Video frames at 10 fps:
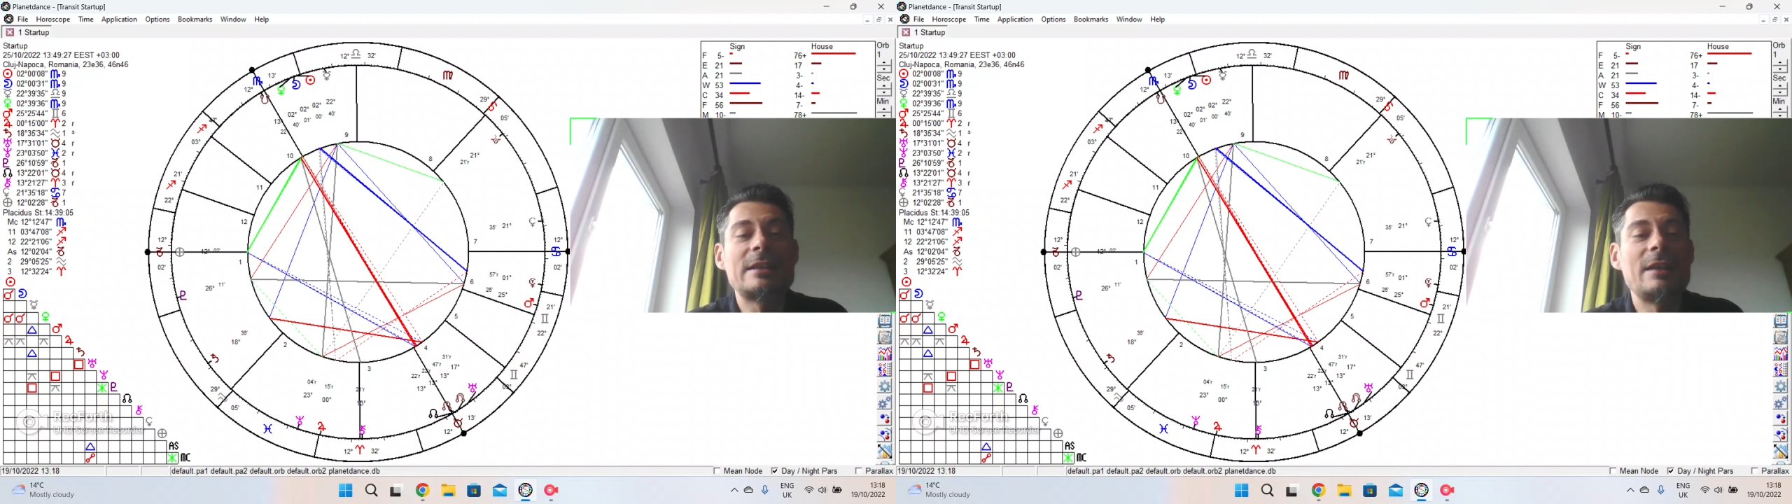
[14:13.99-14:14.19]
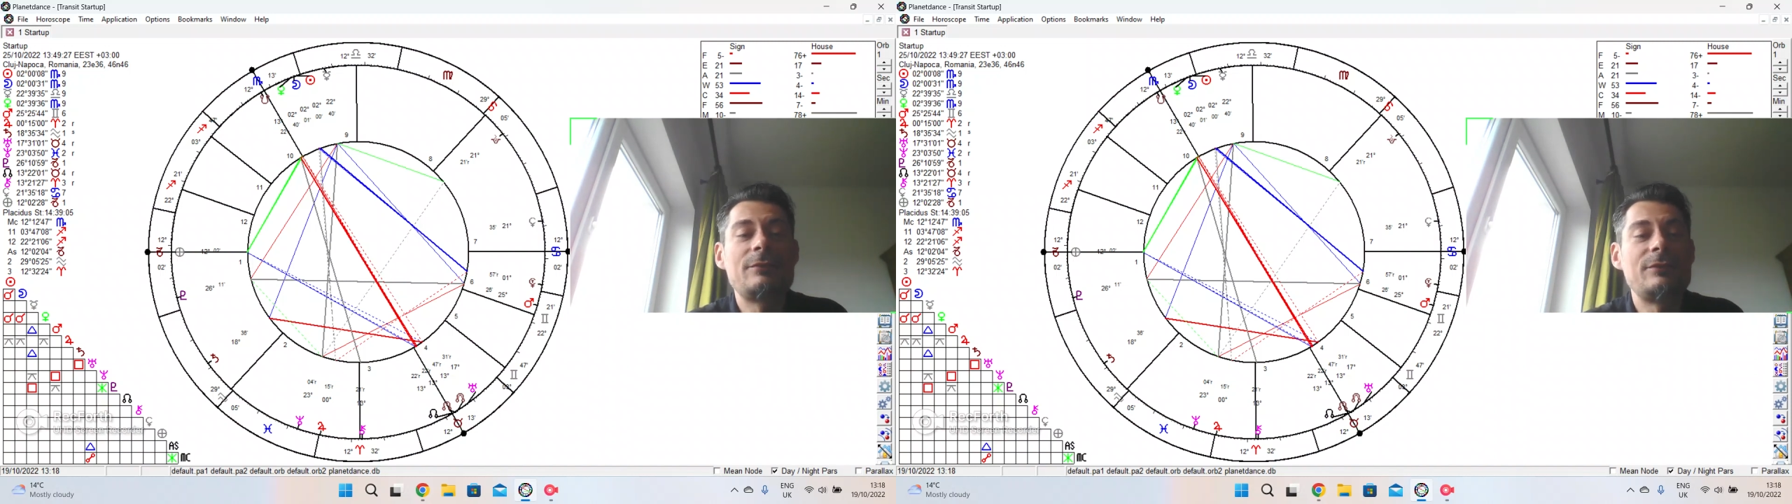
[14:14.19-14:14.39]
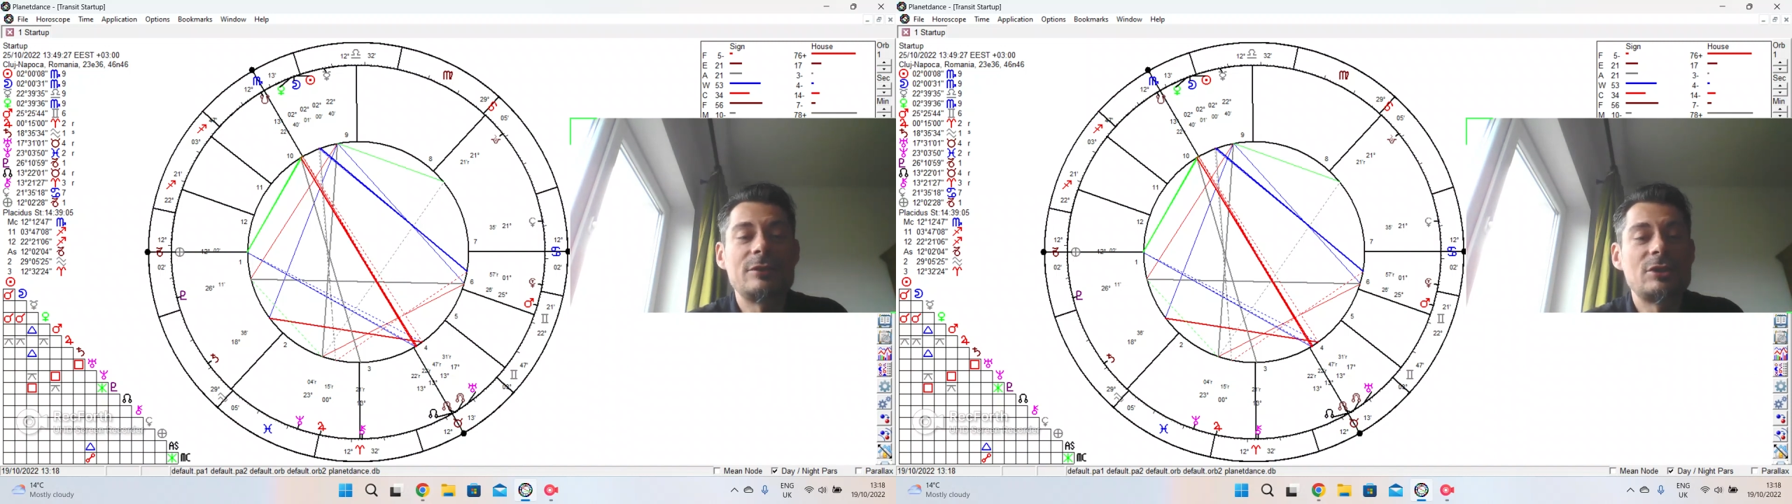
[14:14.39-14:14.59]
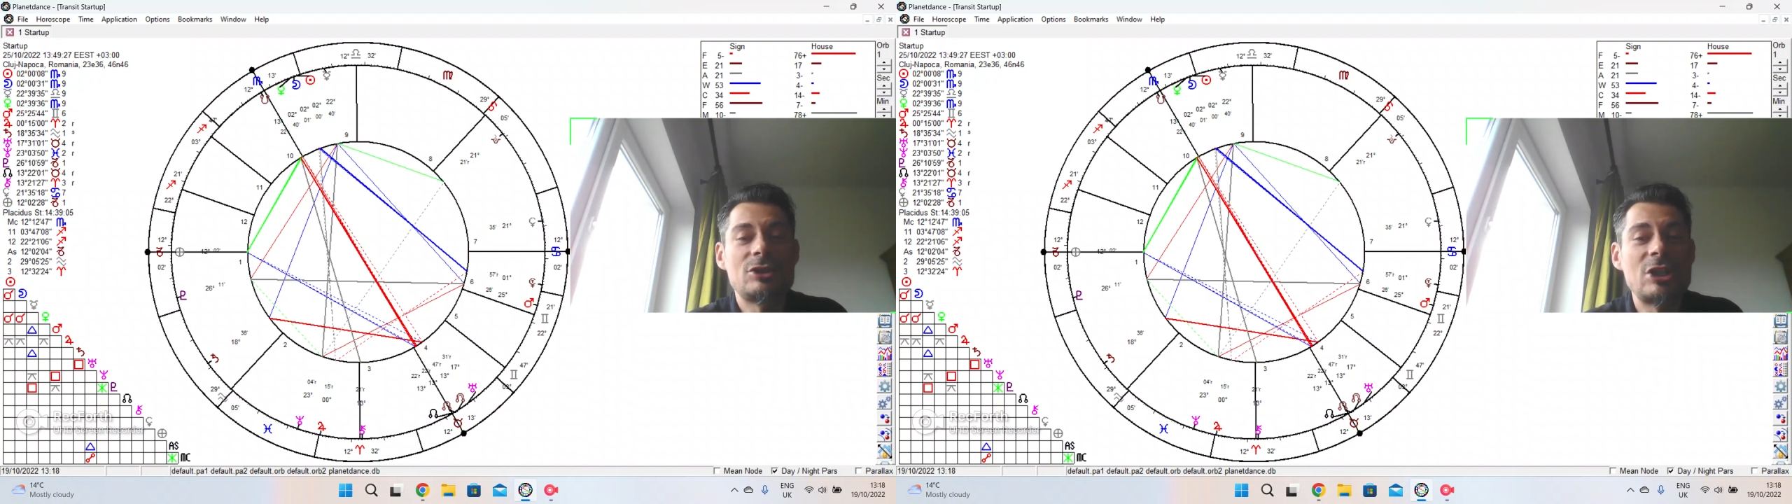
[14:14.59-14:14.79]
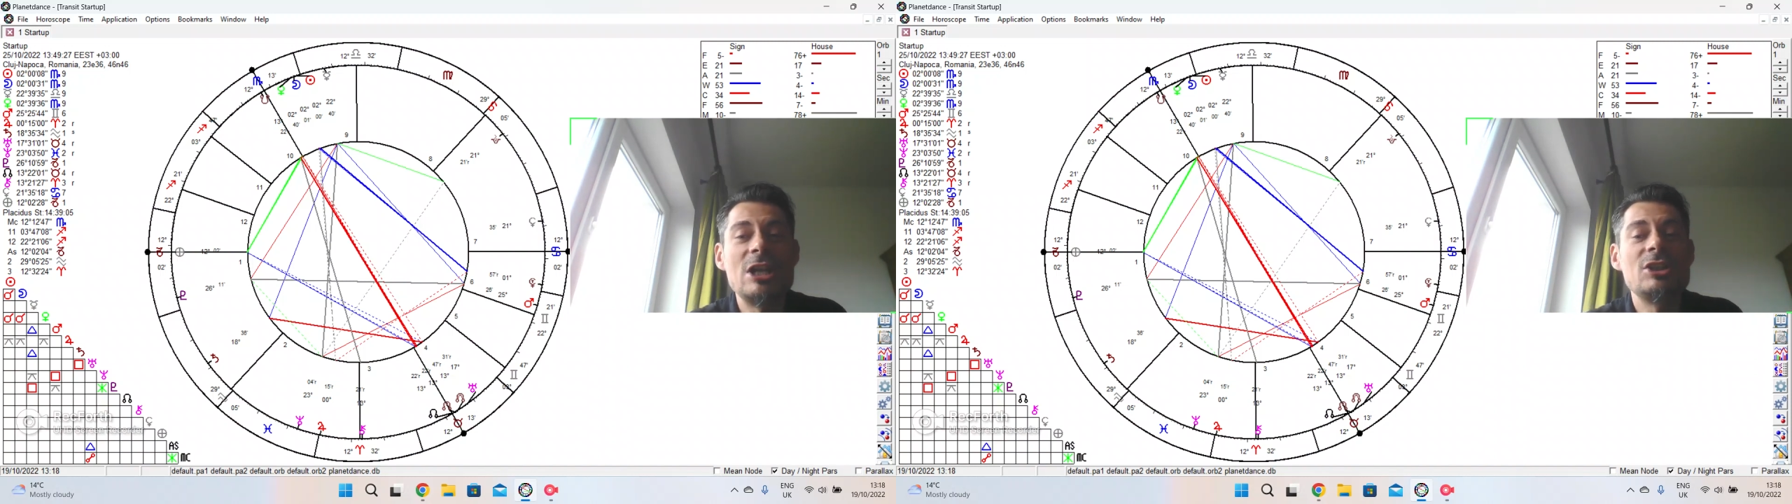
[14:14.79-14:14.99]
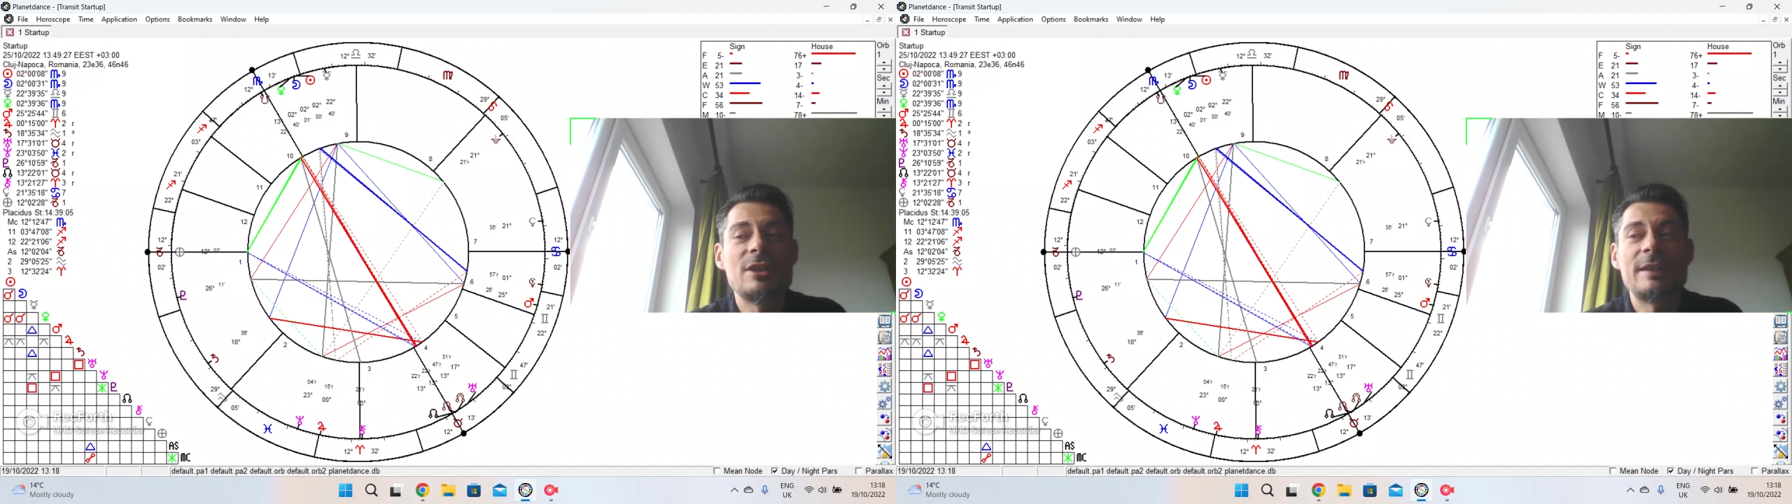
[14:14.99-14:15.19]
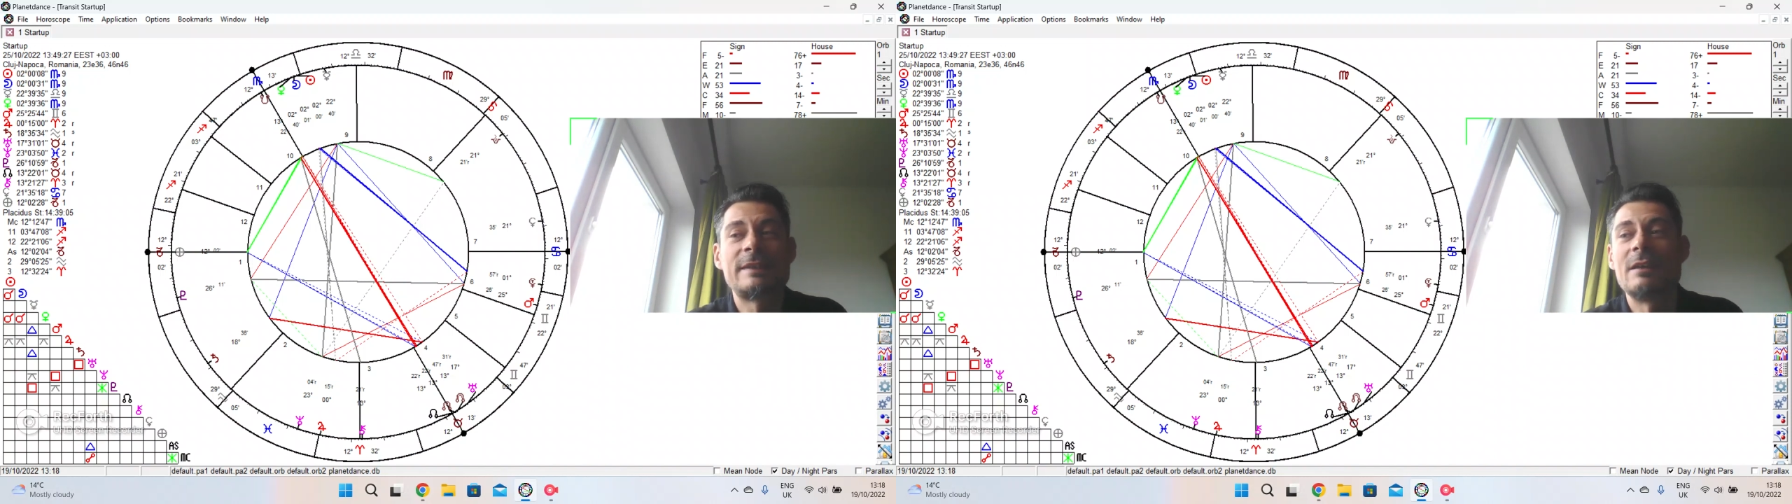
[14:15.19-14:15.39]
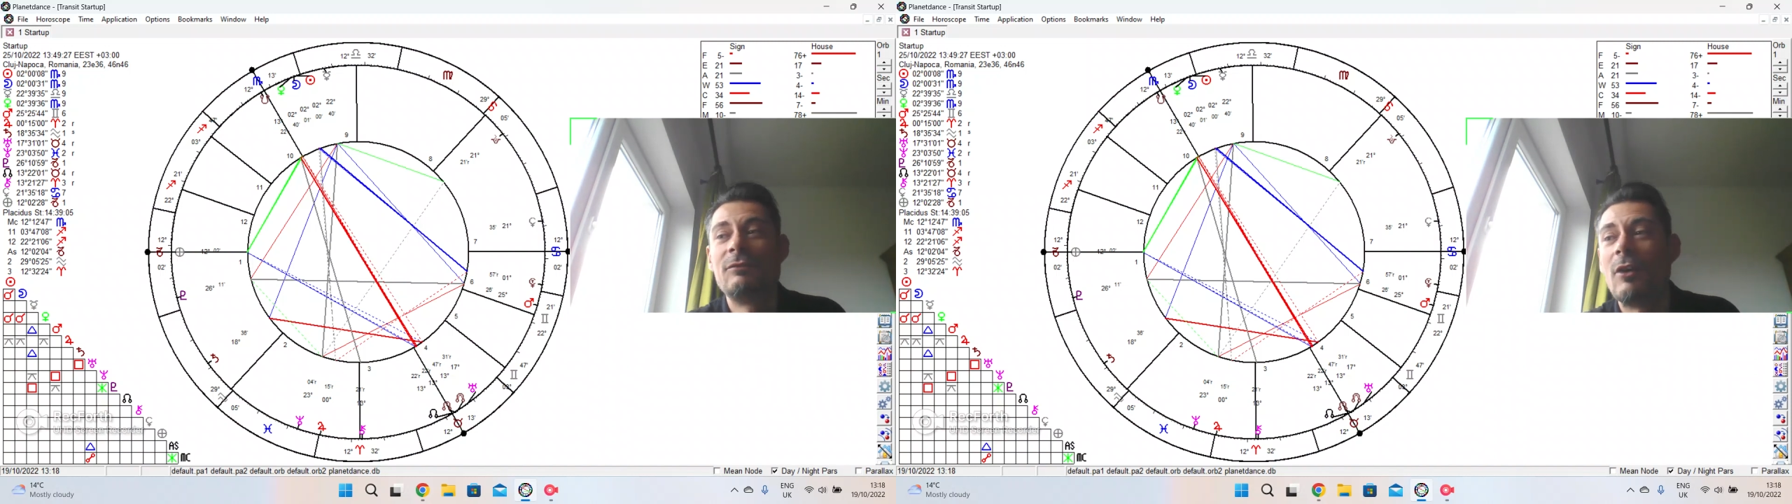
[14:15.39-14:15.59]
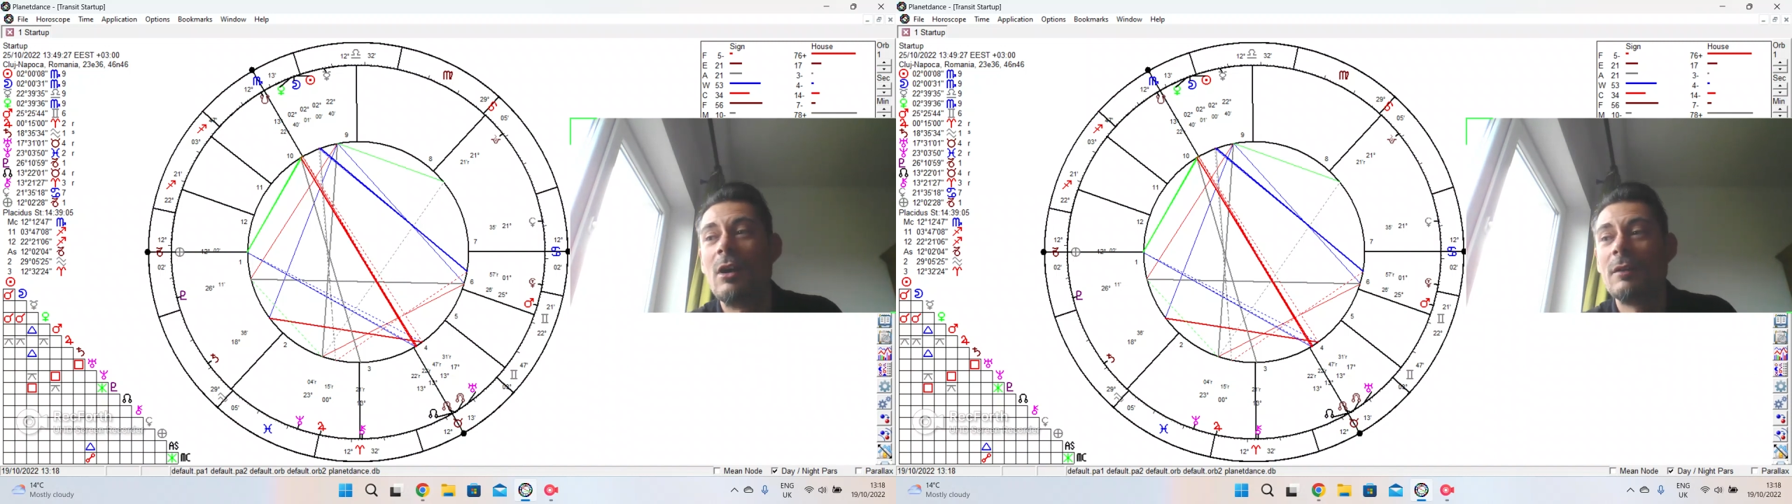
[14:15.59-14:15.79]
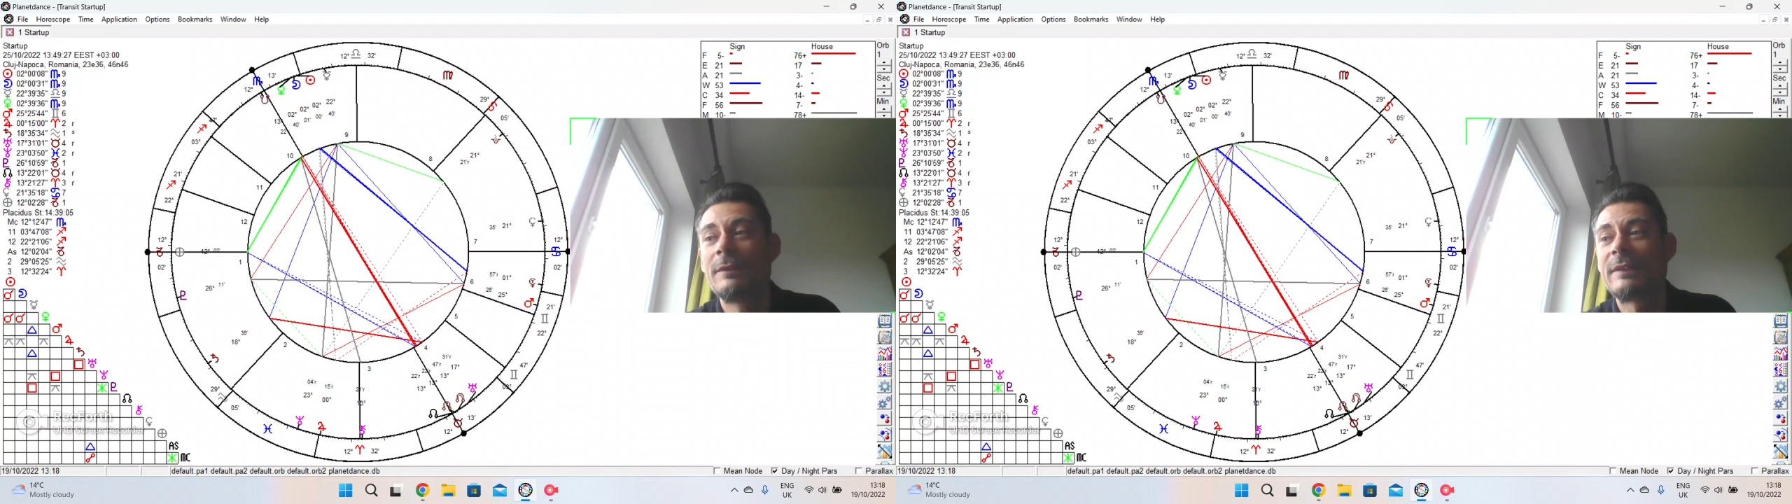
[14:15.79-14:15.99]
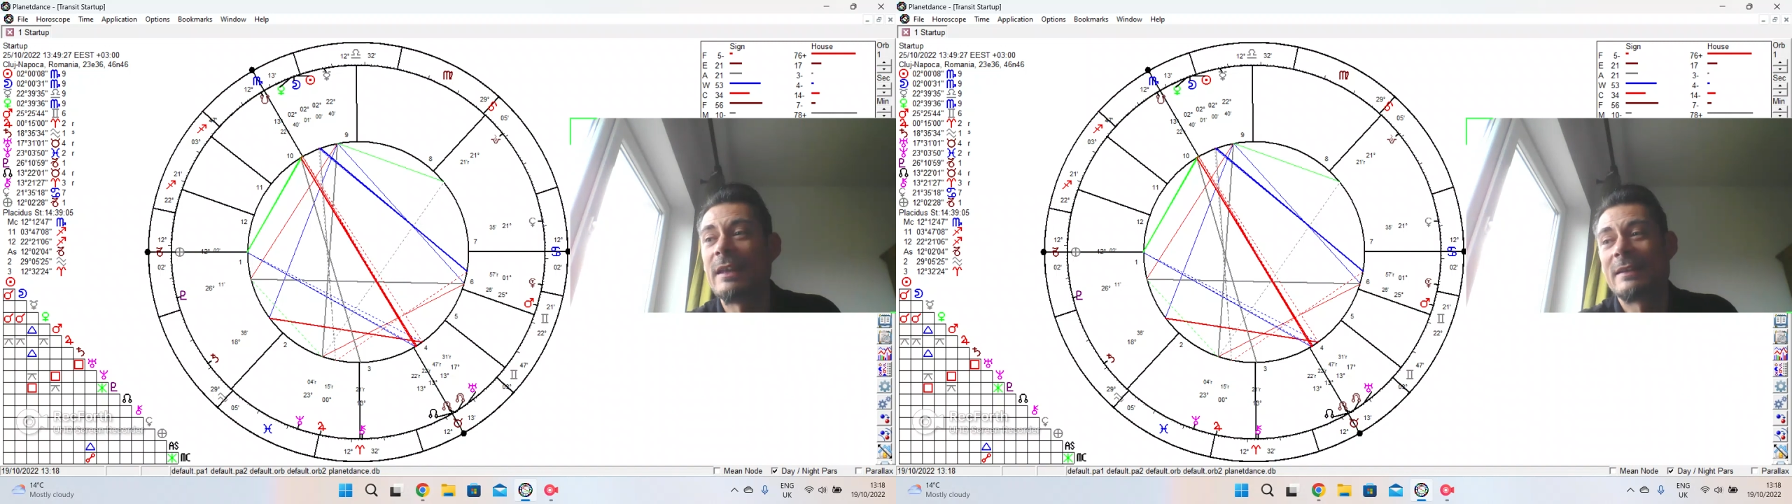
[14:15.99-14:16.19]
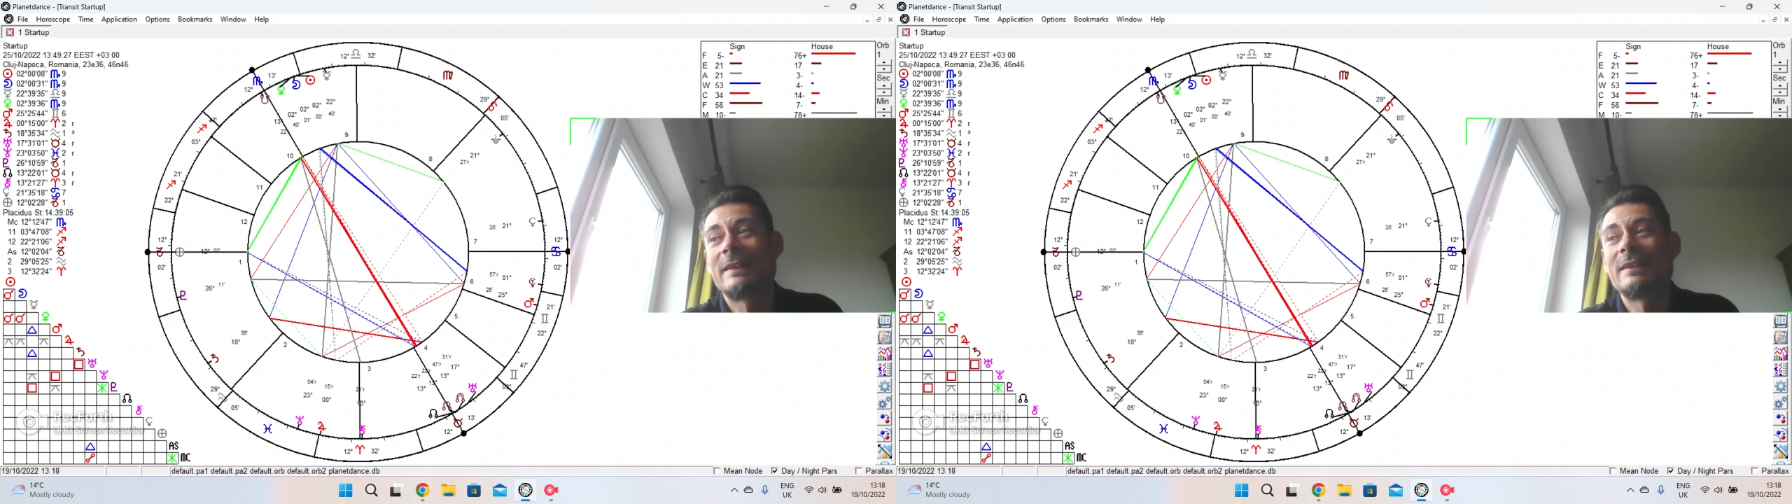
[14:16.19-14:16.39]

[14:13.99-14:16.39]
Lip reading: But it's not a big deal, because